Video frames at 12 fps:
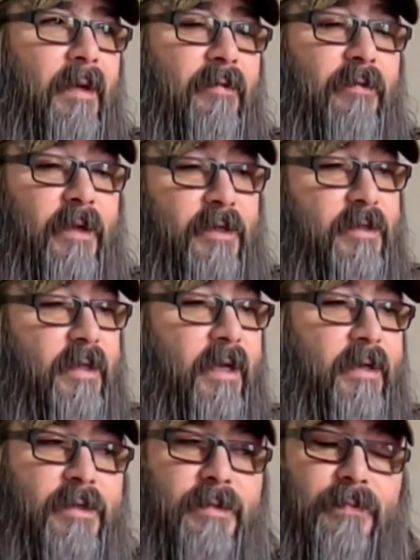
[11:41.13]
fixed
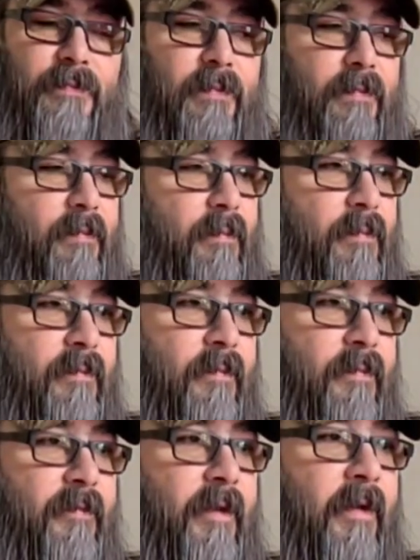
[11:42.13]
sights.
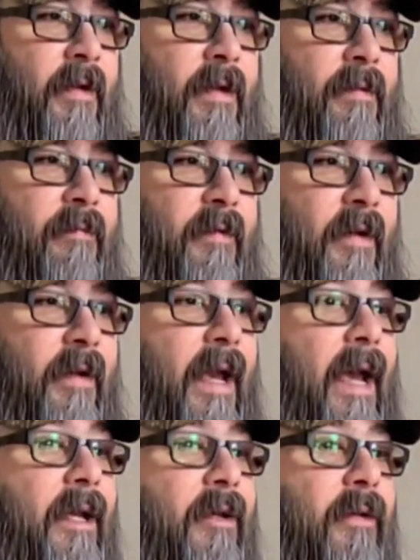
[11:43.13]
Very, very
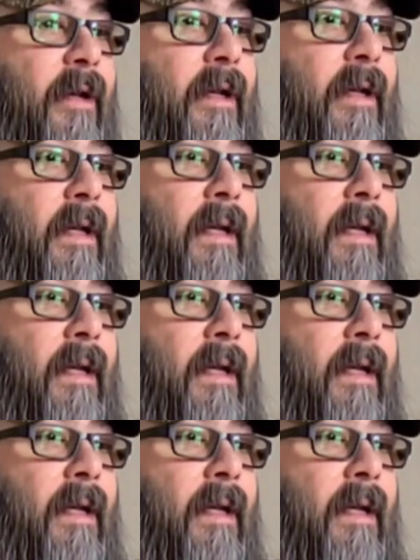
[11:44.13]
accurate.